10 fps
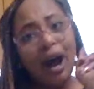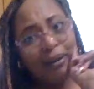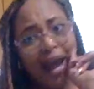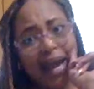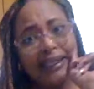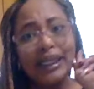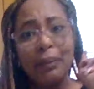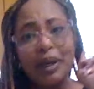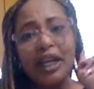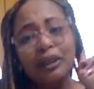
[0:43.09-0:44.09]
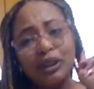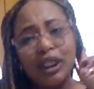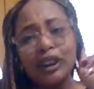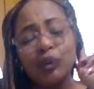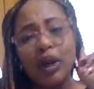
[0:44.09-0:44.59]
Okay, type of
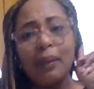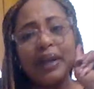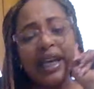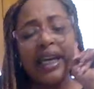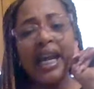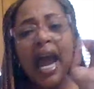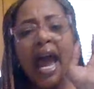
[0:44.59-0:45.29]
energy is what I'm getting.